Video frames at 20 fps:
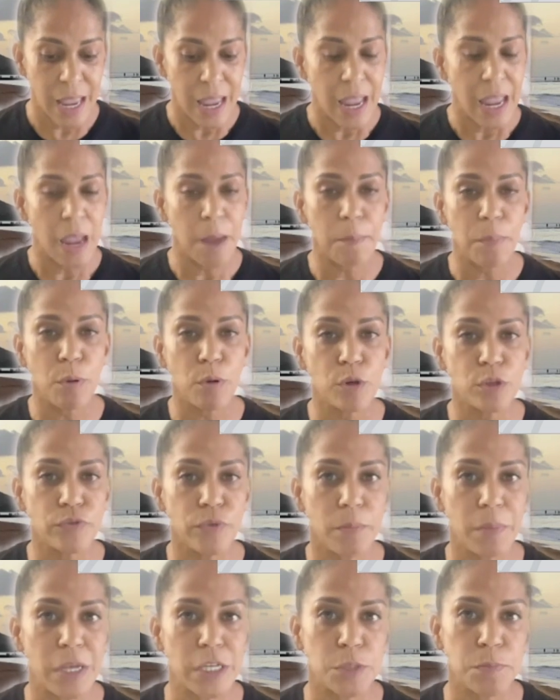It pulls
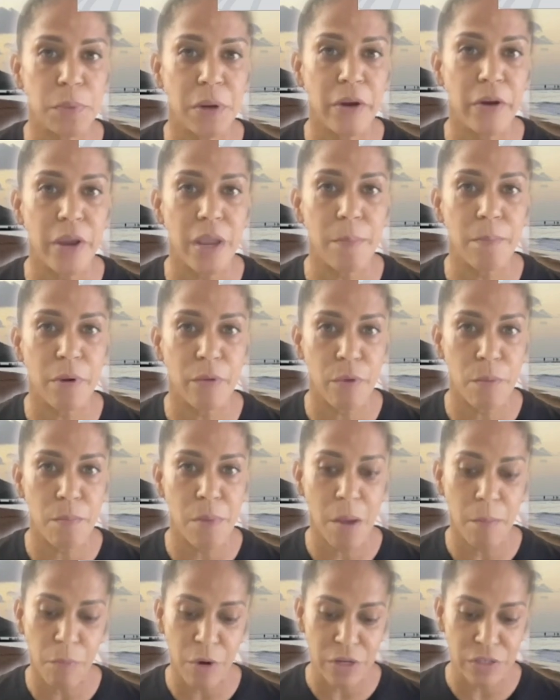from Experian, but
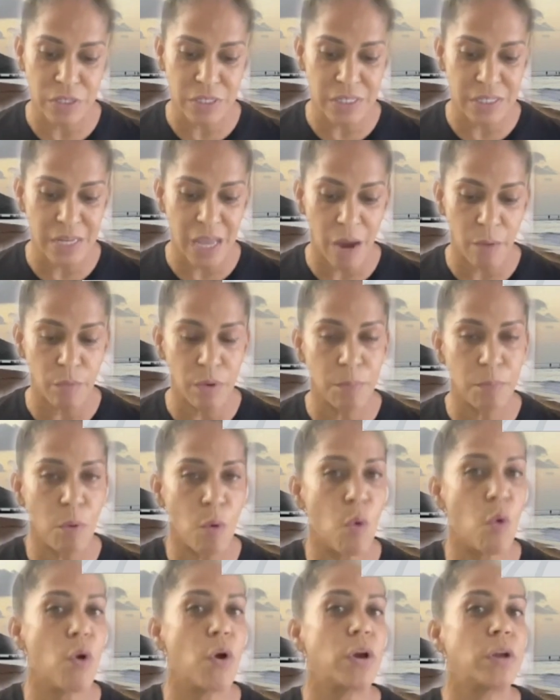remember, it does not
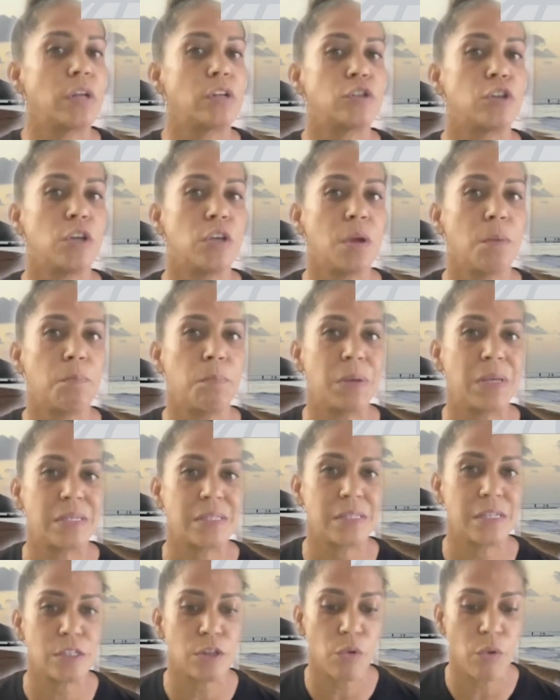report to your
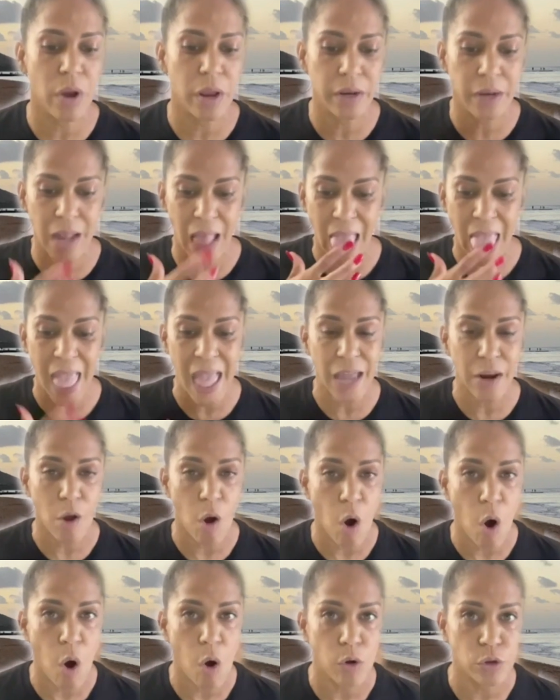business credit at
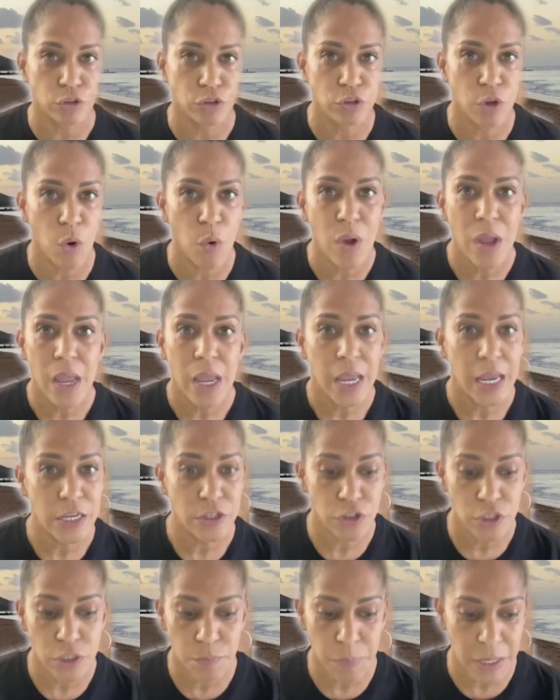all. So it's
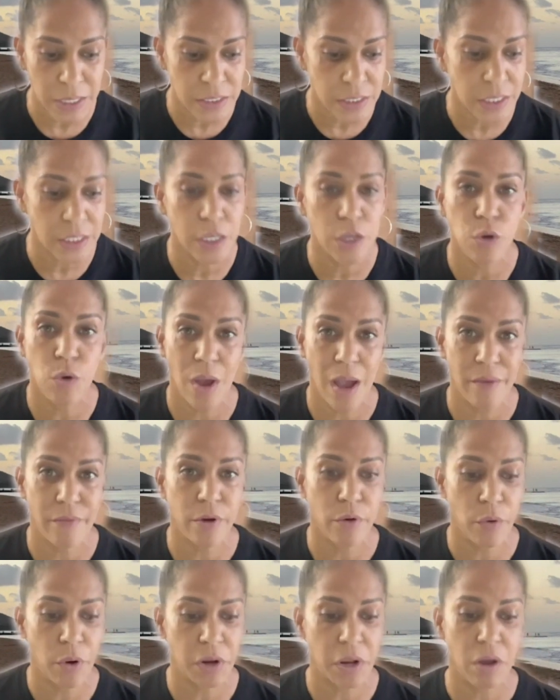just basically you have a
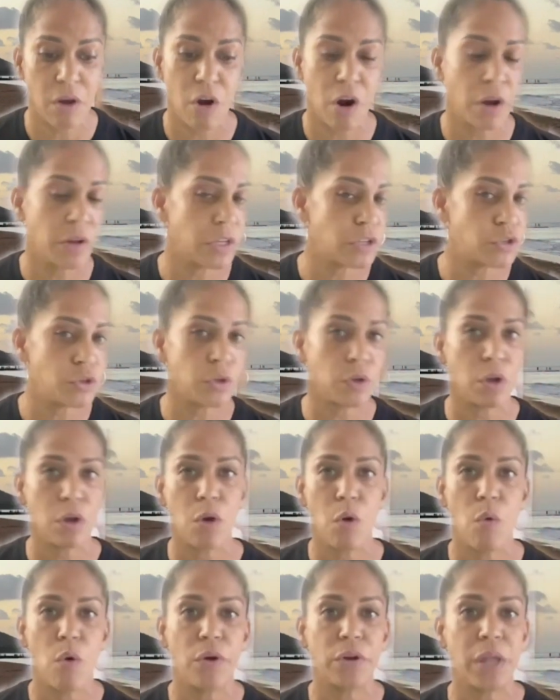credit card that you can
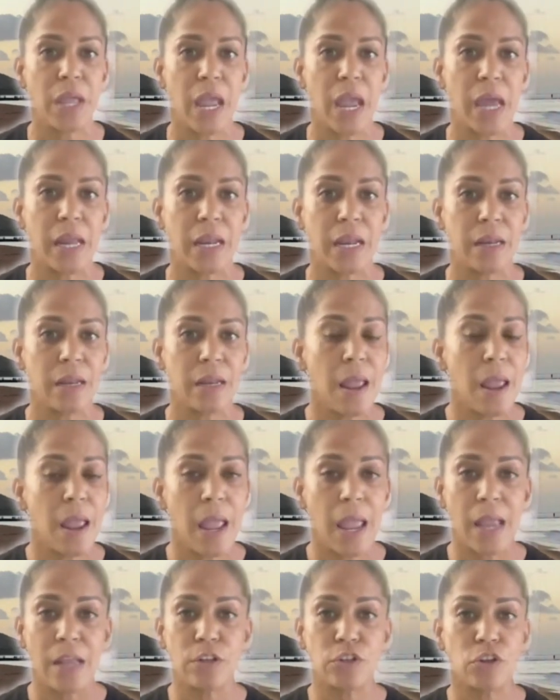go on ahead
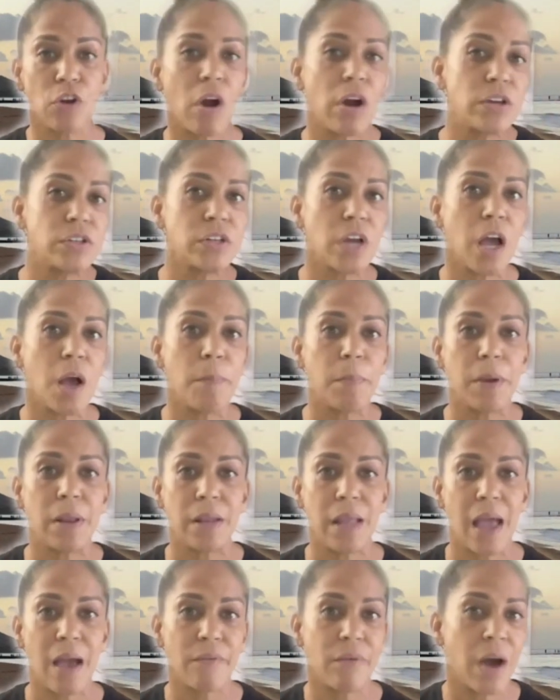and charge up and
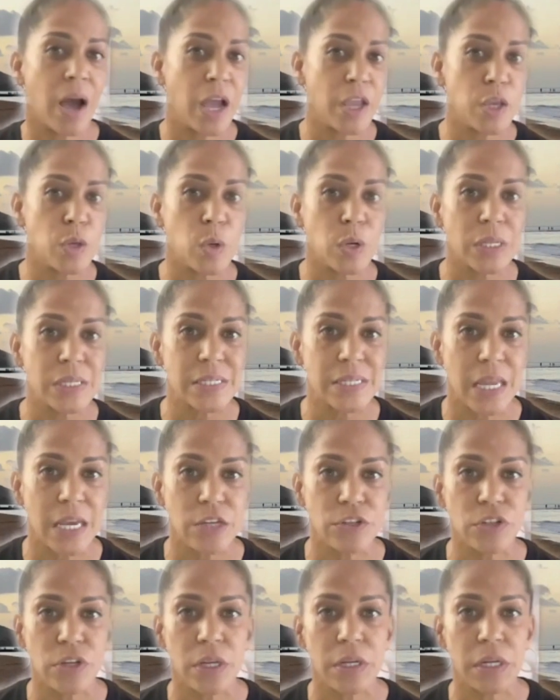have a high
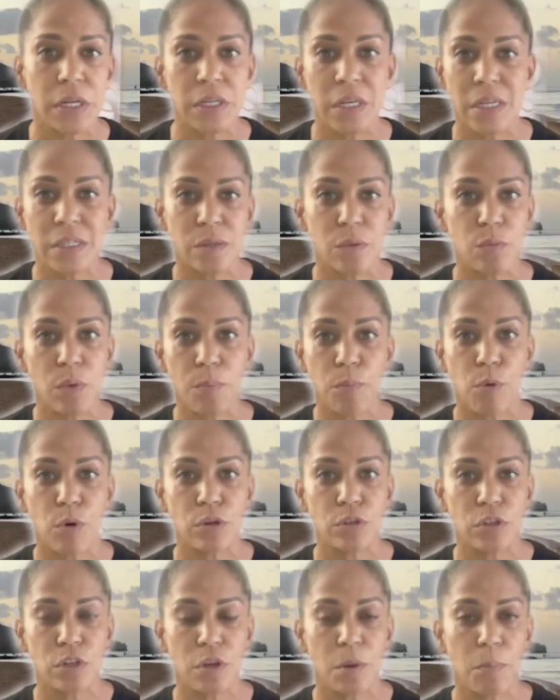utilization. It doesn't report
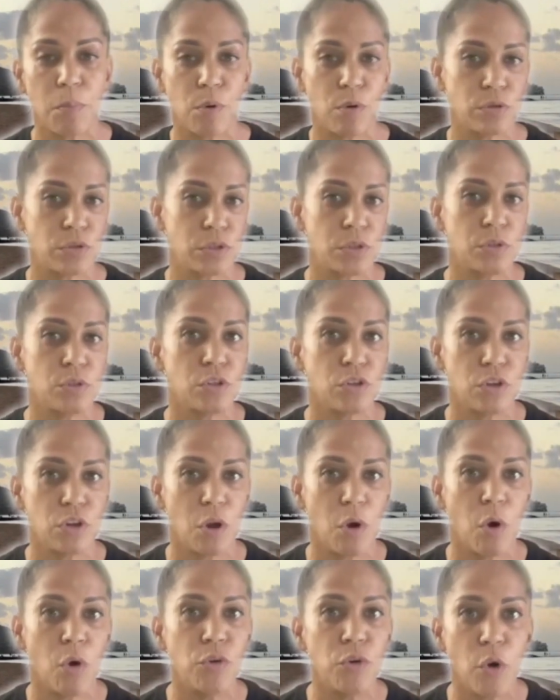to your personal
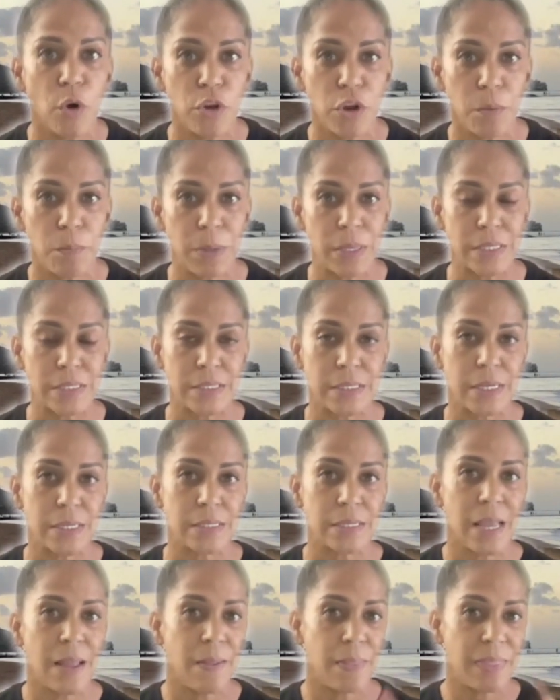or your business.
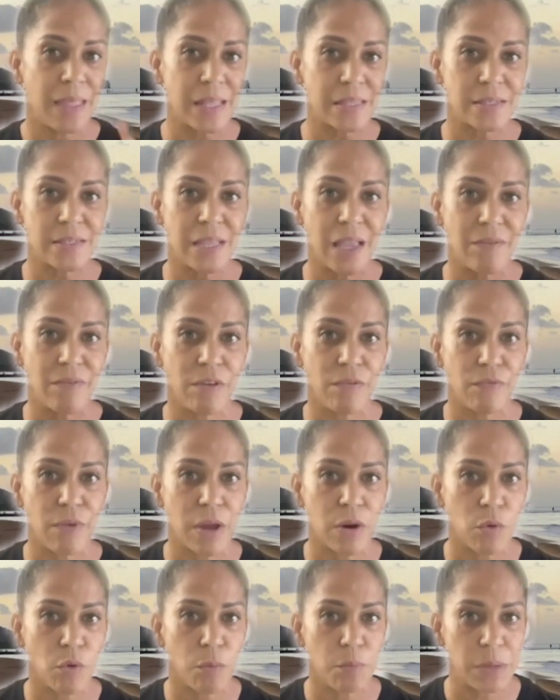That's Navy
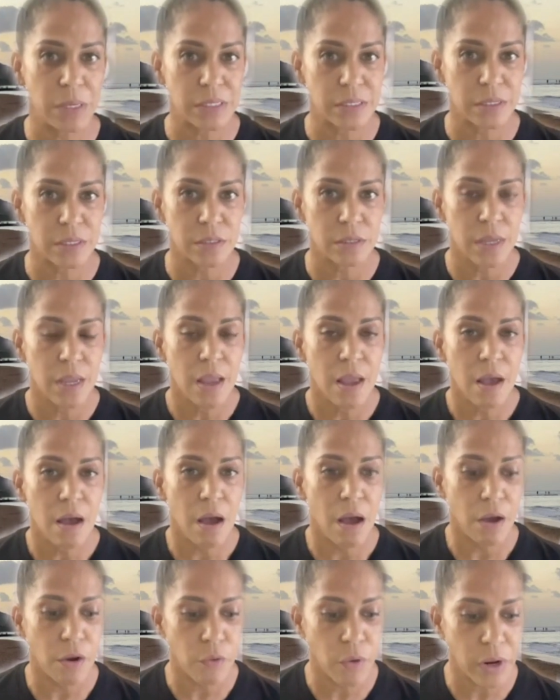Federal Business
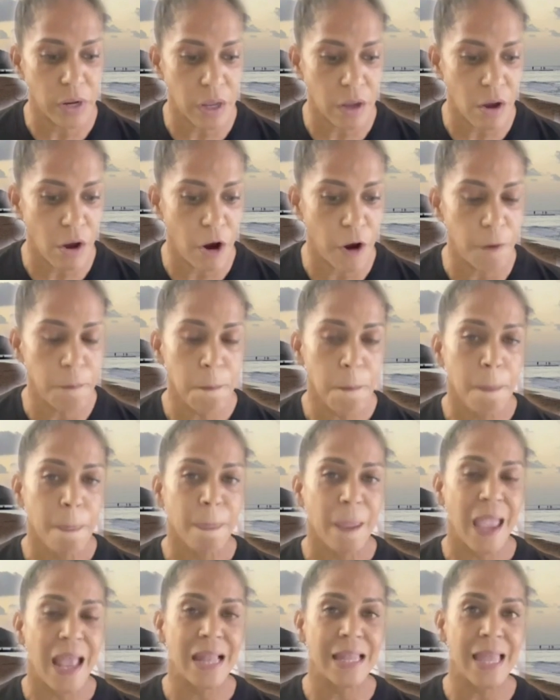Credit Card.
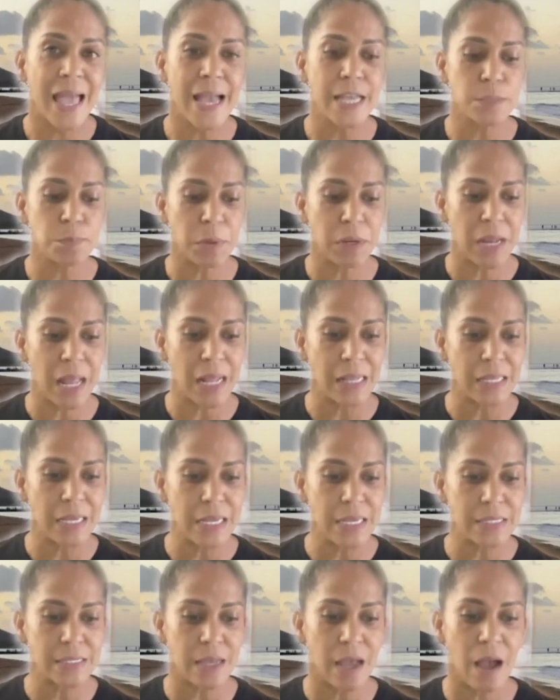And last but not
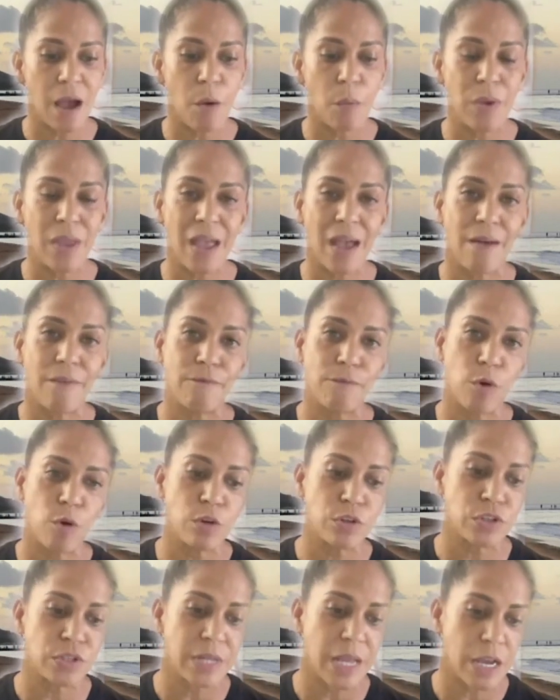least, we have
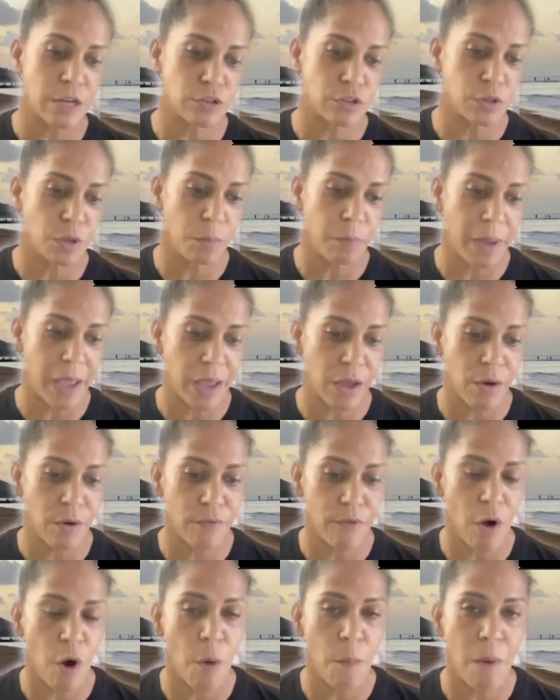First National Bank of
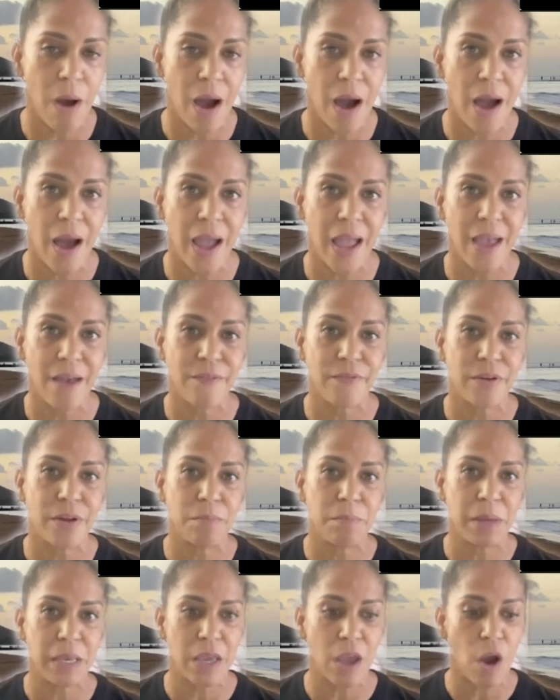Omaha,
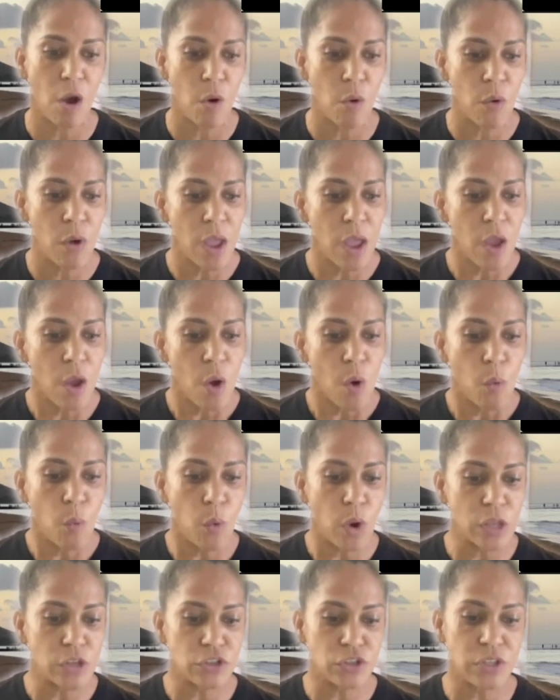FNBO,
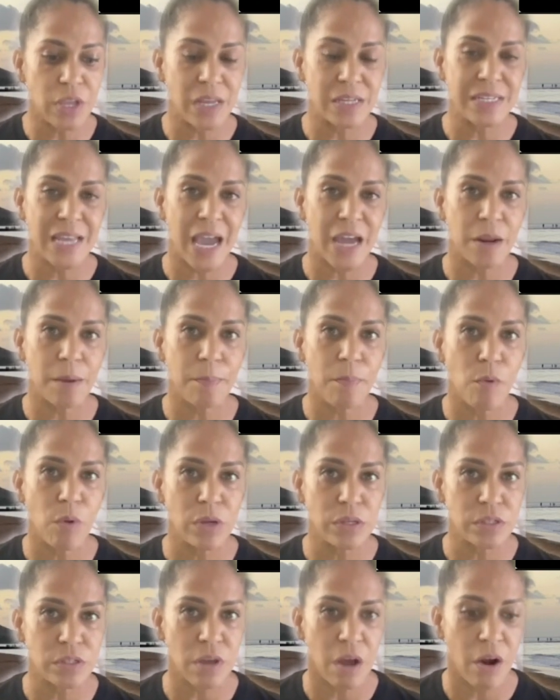which their data
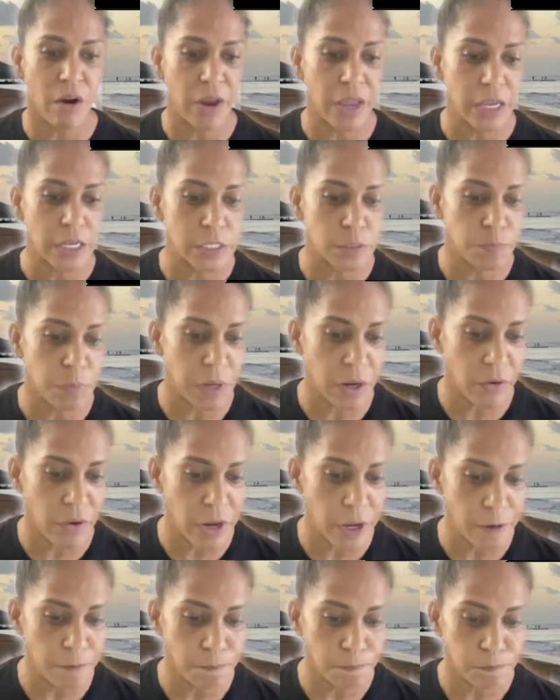points are Experian.